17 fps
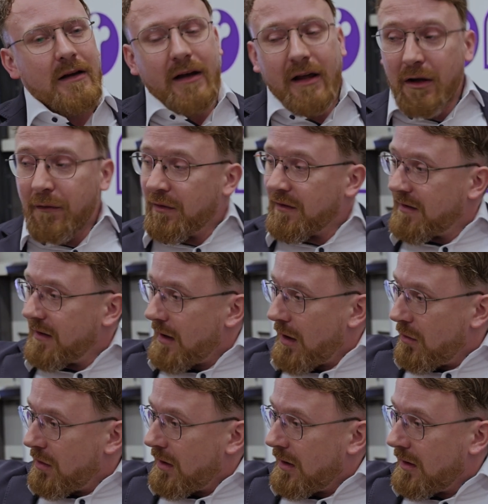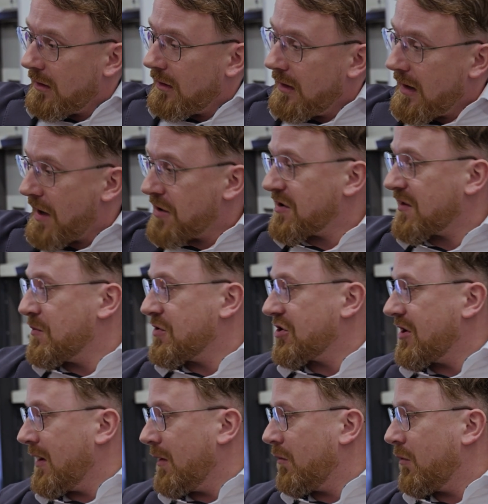And if you see our largest
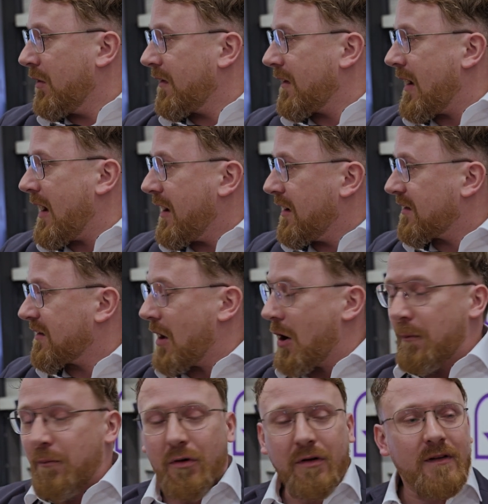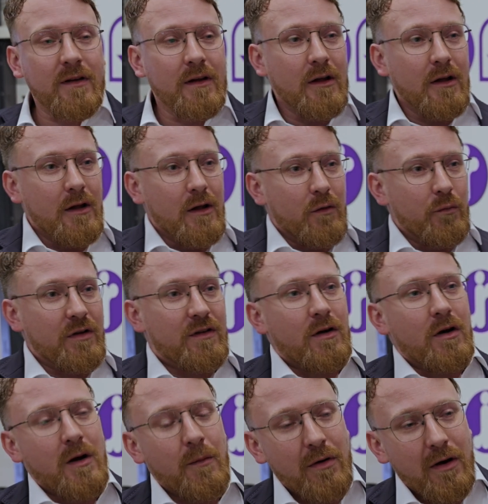machine with the highest output, we
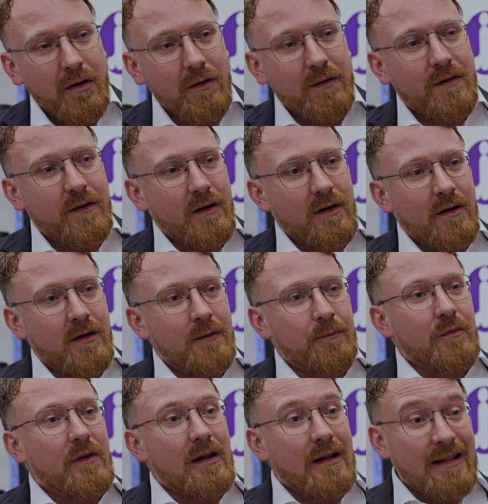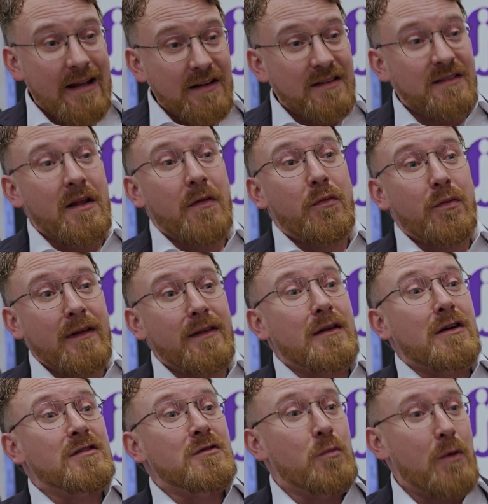talk about less than
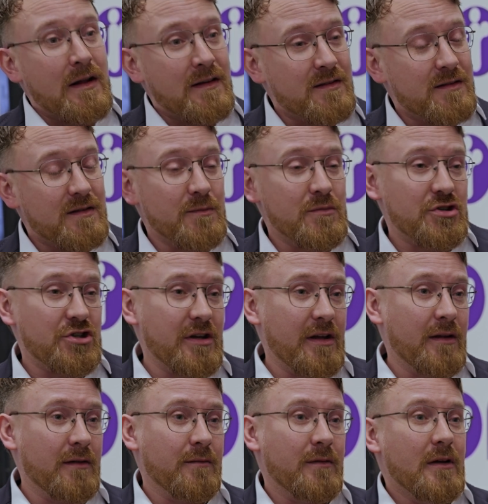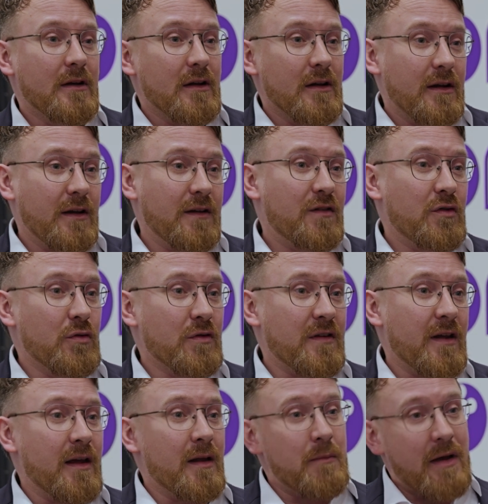3,000 watts the machine is
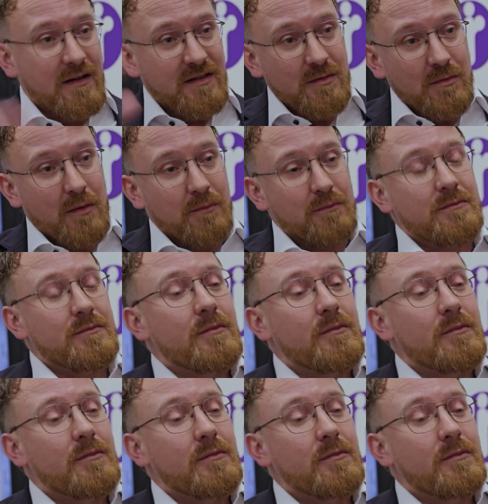using in maximum.